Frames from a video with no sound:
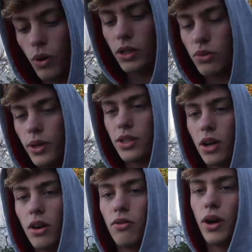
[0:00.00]
once we
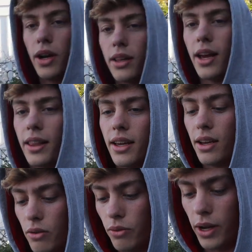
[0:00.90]
started running like
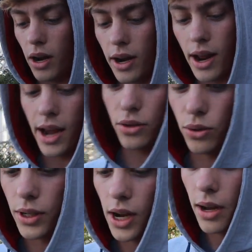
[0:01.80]
that, we got
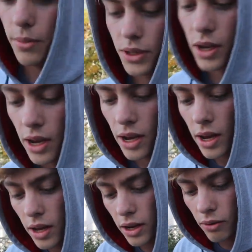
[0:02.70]
actual times.
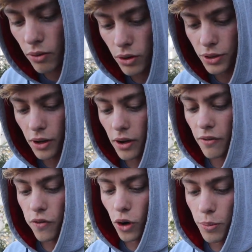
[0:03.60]
It was a
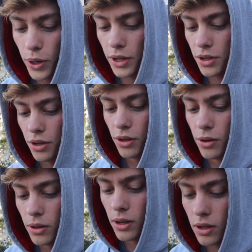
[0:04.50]

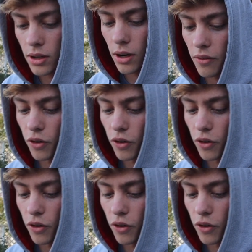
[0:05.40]
4.2 or